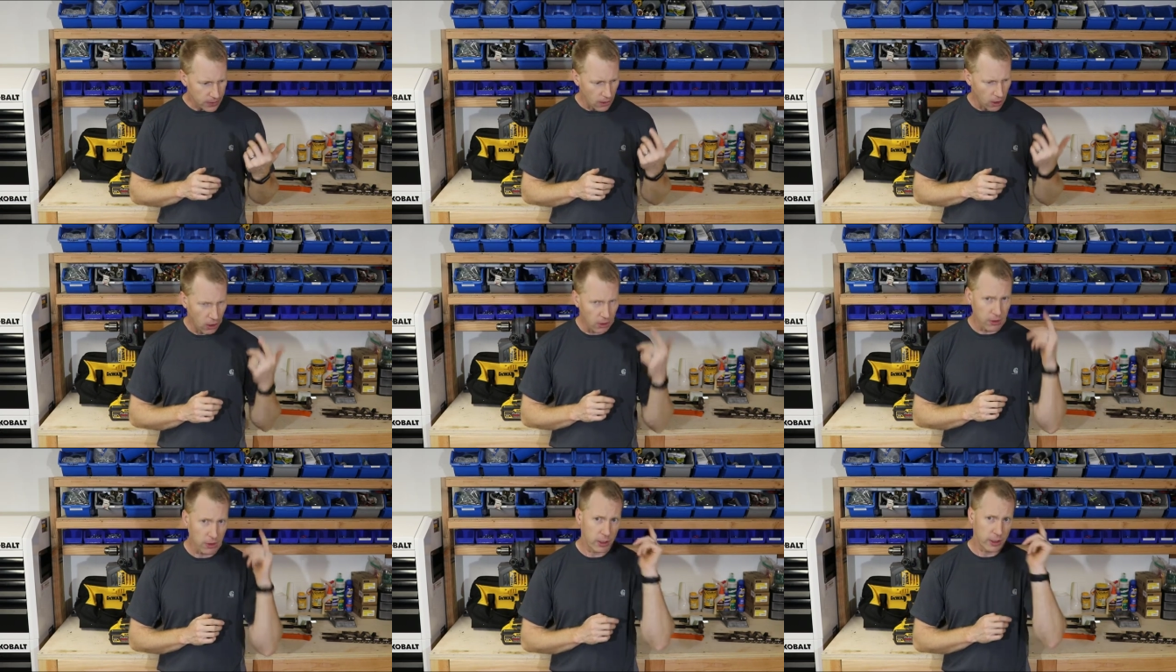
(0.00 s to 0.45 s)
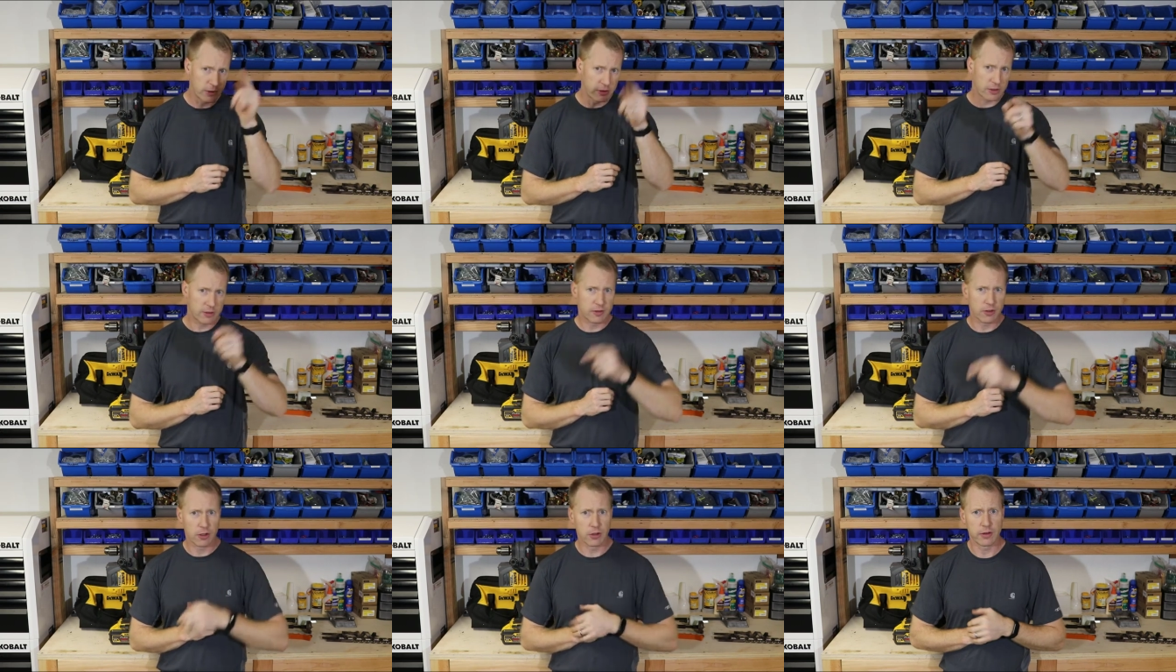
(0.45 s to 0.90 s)
Although I
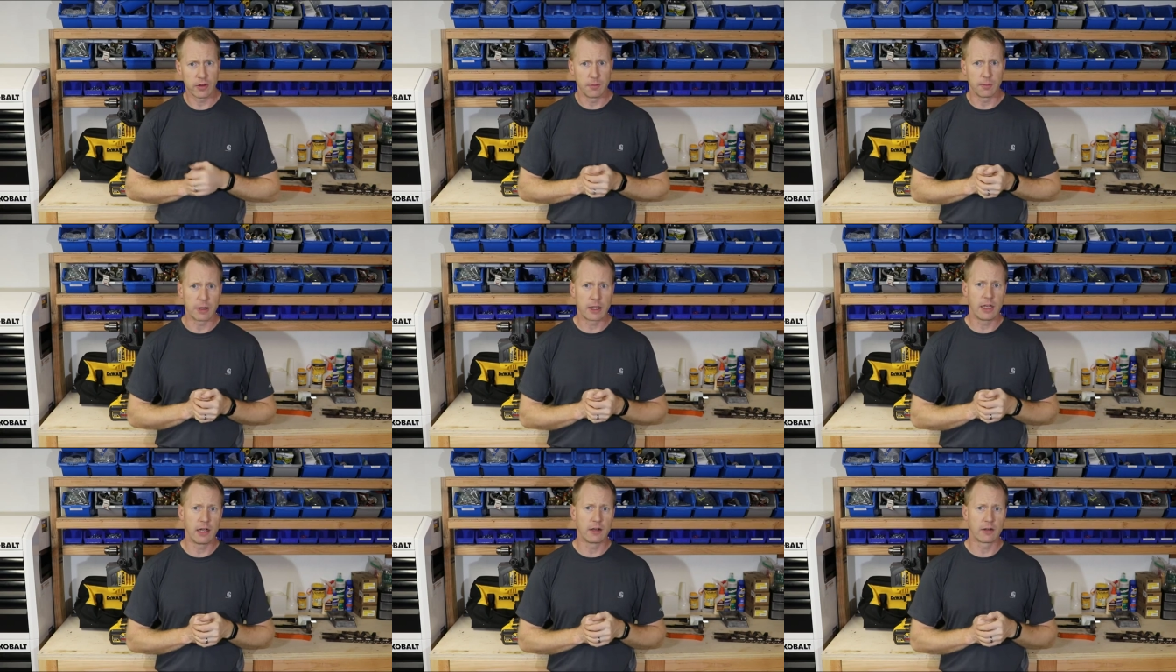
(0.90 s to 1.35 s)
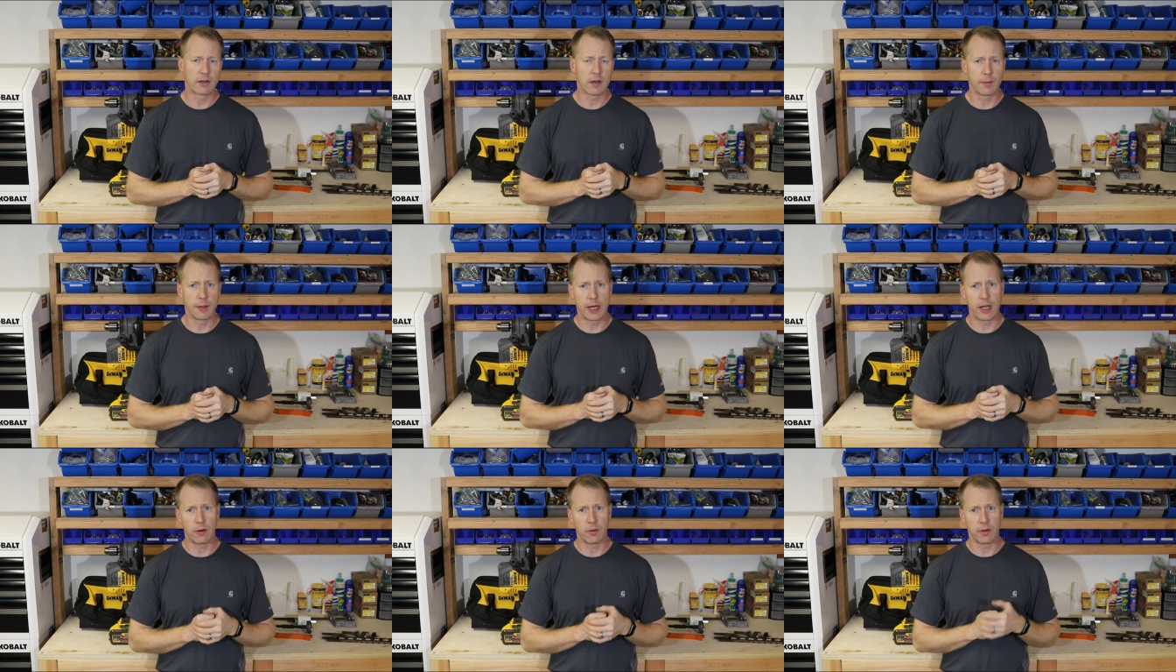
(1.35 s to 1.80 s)
just heard that Makita's
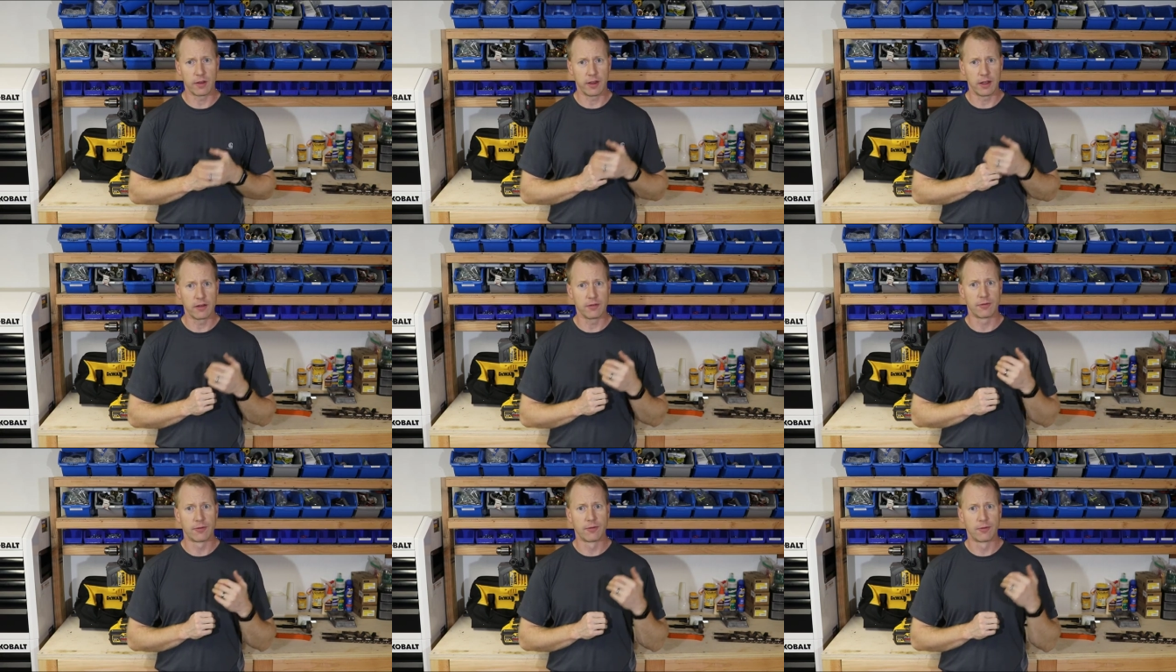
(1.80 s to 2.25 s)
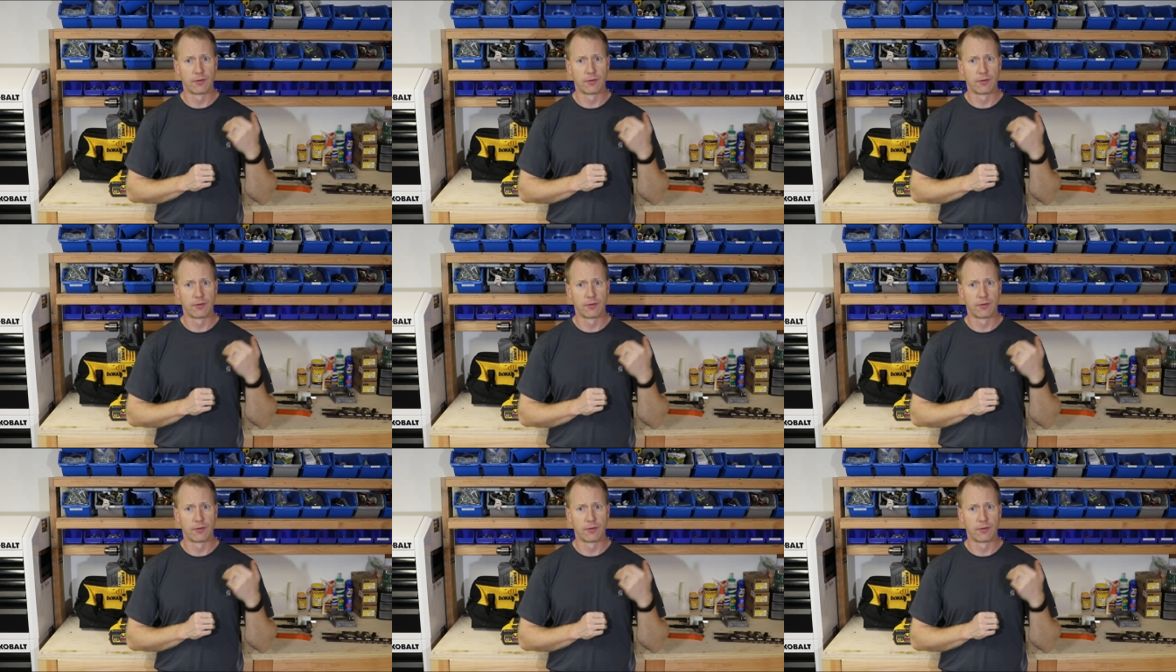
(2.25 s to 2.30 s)
coming out with a